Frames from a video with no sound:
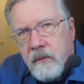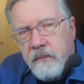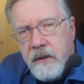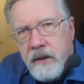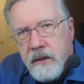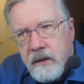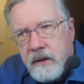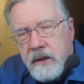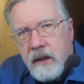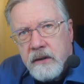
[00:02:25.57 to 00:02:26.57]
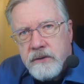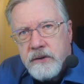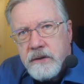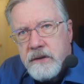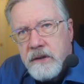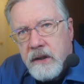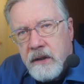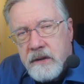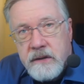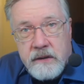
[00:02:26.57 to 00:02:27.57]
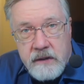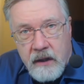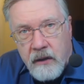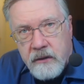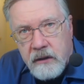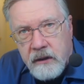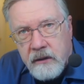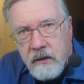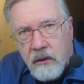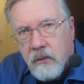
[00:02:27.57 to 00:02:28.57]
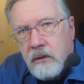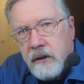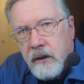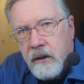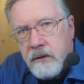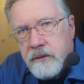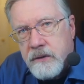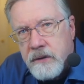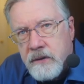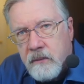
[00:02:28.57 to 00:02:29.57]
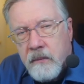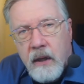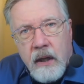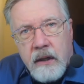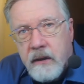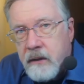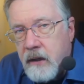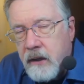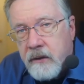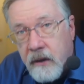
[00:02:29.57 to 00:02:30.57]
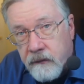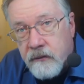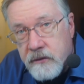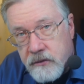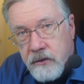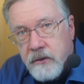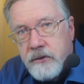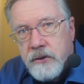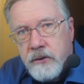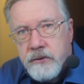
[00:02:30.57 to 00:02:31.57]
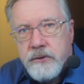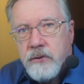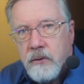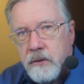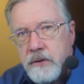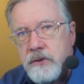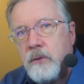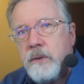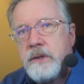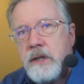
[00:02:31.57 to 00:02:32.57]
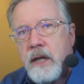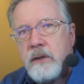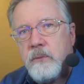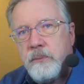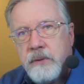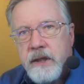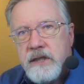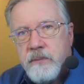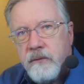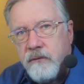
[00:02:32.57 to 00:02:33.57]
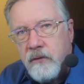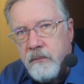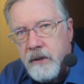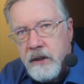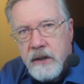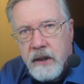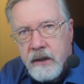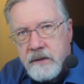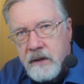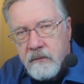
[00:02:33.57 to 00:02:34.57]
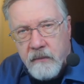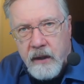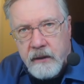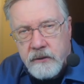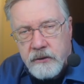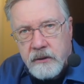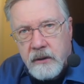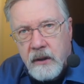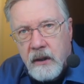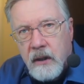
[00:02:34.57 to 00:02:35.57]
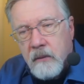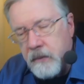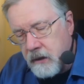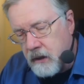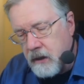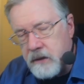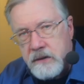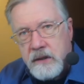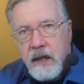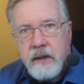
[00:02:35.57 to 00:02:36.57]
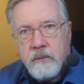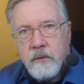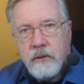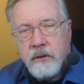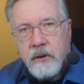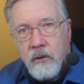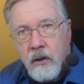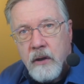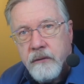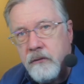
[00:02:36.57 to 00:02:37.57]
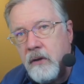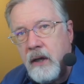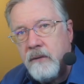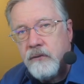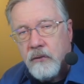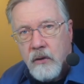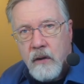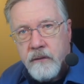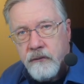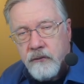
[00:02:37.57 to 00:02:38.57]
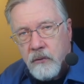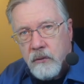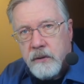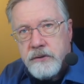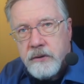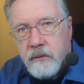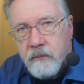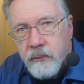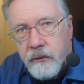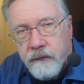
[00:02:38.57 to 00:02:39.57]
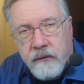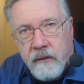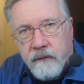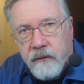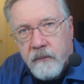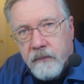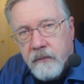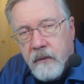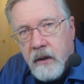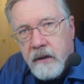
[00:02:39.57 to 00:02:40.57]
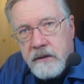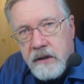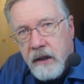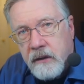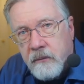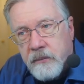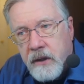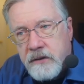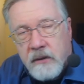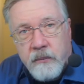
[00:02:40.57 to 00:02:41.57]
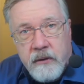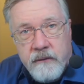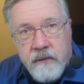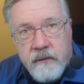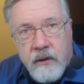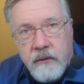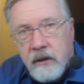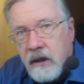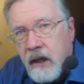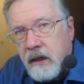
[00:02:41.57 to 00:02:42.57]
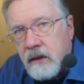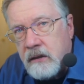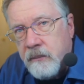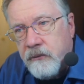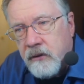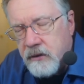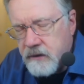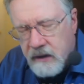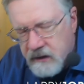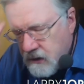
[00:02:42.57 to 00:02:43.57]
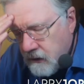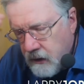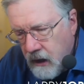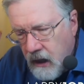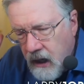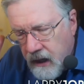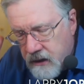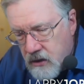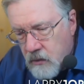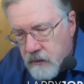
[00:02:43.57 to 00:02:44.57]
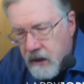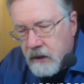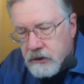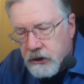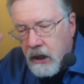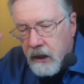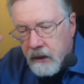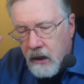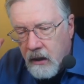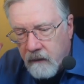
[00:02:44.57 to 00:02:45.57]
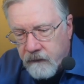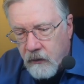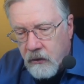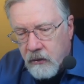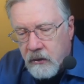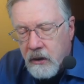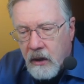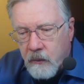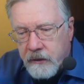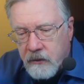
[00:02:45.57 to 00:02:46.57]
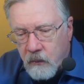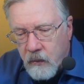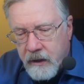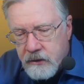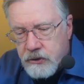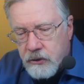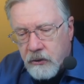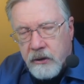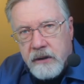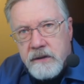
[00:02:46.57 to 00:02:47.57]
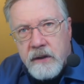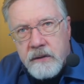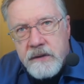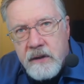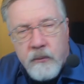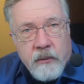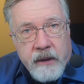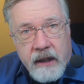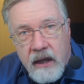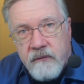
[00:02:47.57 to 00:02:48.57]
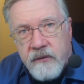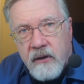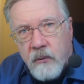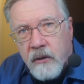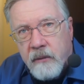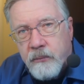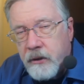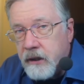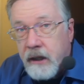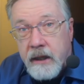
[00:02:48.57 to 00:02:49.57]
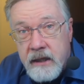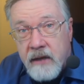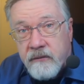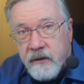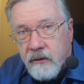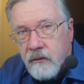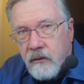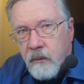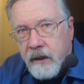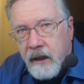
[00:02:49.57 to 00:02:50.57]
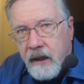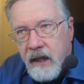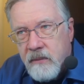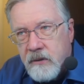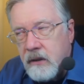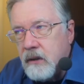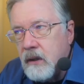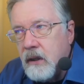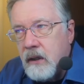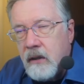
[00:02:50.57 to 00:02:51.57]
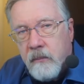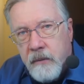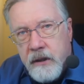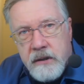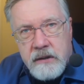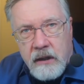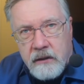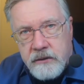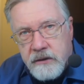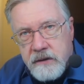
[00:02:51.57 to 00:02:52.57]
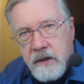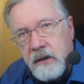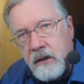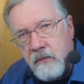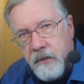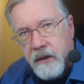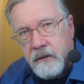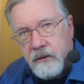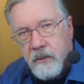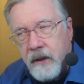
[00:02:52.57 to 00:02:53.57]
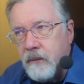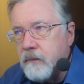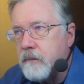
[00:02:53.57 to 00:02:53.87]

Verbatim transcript: Media Intelligence is it's calculated locally on your system. It doesn't search your storage, so it's not a replacement for a media asset manager, because that will look at all the drives and all the storage and pull stuff from that's not in the project. But if you've loaded a lot of clips in, you say, darn, I know that shot of her with the red shirt is here somewhere, but I can't figure out where I put it, and I definitely don't know what I named it. Media Intelligence can bail you out.